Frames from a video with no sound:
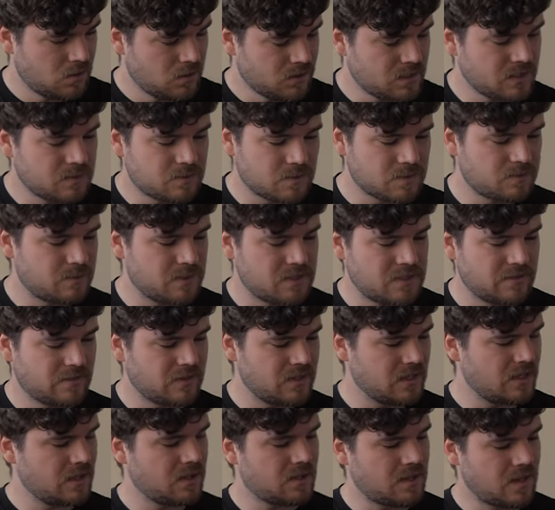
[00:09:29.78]
This one
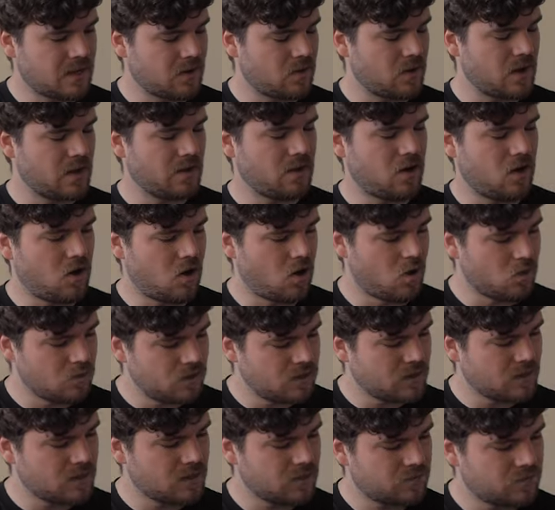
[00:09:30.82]
specifically, like
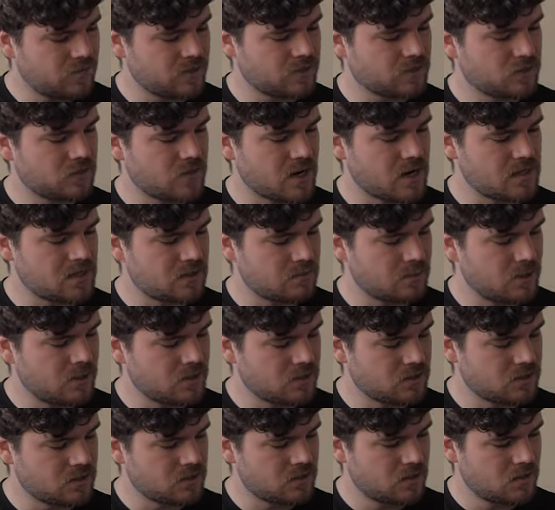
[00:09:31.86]
holding it, feels crazy
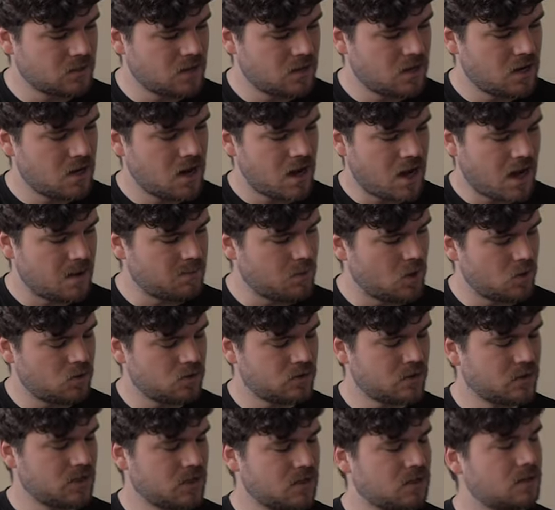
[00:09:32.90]
because I'm
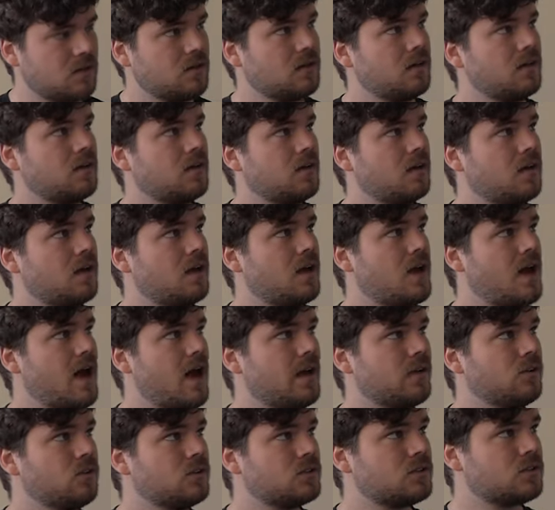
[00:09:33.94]
holding it,
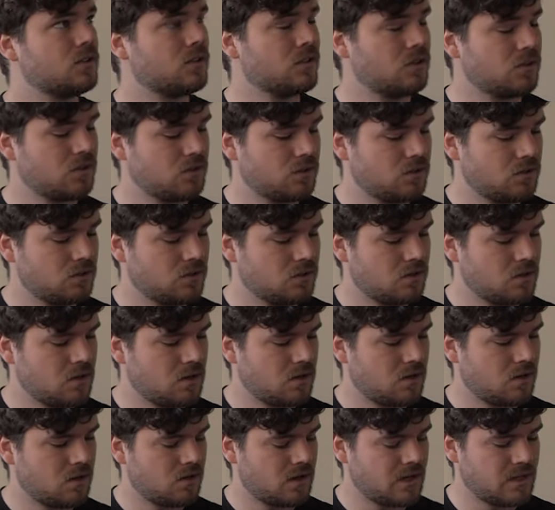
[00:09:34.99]
and also.
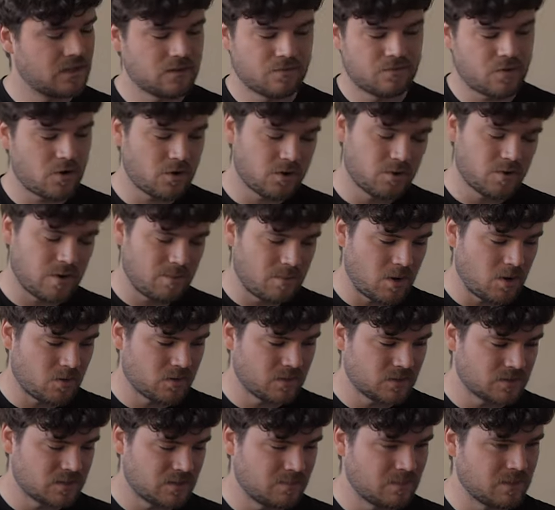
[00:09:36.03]
In the photo, I'm
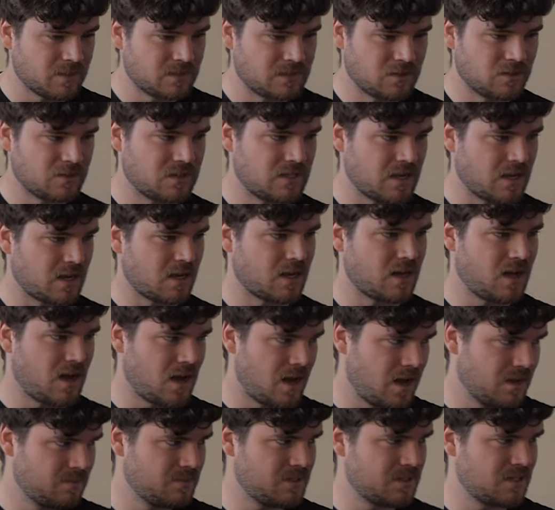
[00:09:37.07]
holding something. So it's like
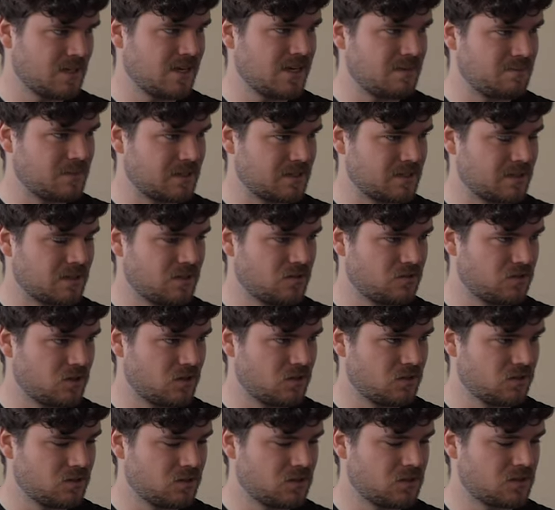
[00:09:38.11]
I'm seeing myself
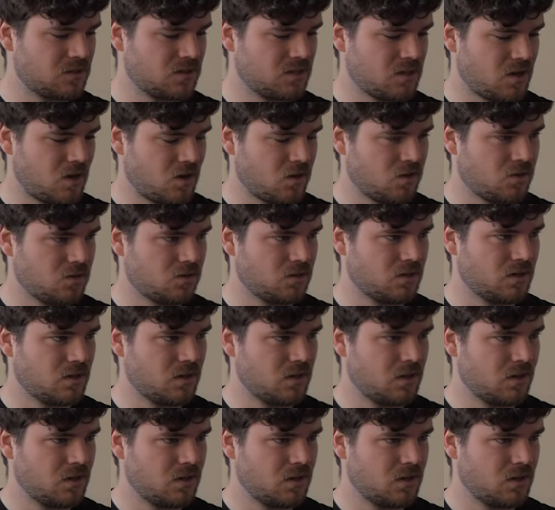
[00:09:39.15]
I'm